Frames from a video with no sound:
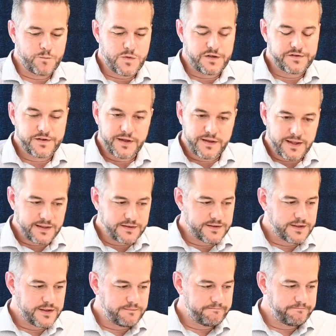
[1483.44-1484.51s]
So yeah,
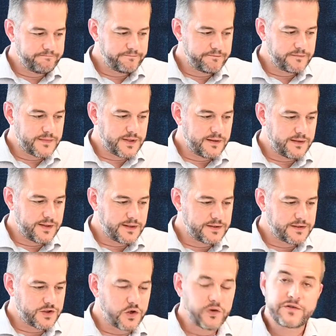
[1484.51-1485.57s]

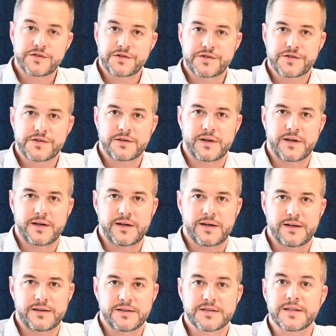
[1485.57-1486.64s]
that covers
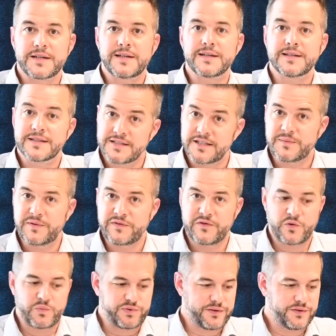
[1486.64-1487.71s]
the Scene and the
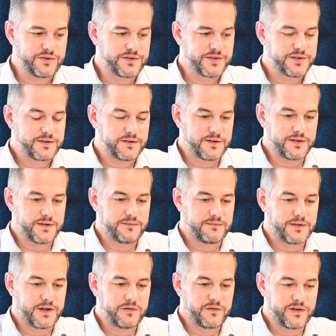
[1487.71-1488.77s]
TP4 products.
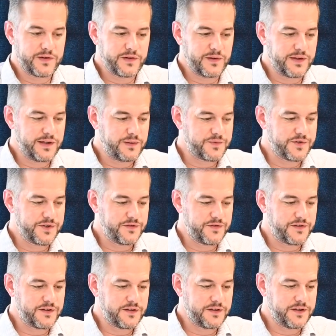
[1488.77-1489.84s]
Hopefully, all the
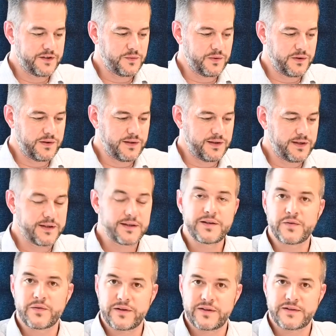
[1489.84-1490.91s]
options that
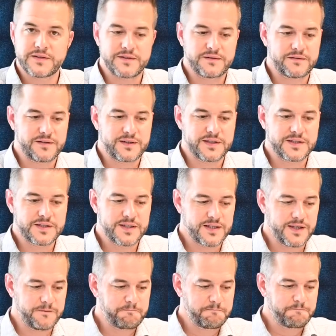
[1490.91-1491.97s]
you'll need to consider.